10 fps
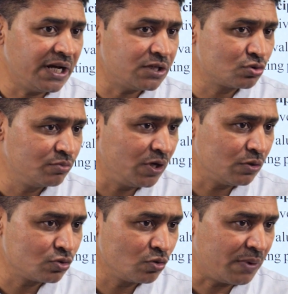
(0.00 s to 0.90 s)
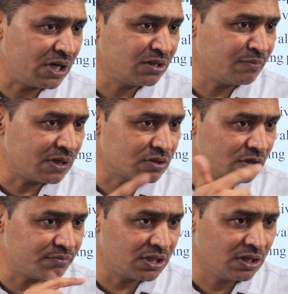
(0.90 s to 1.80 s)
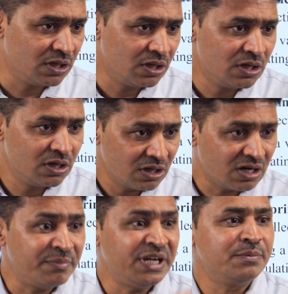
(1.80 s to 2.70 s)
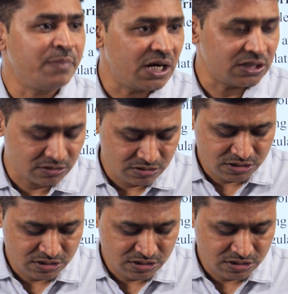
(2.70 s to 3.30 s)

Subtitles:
has to be also part and parcel of the comment part.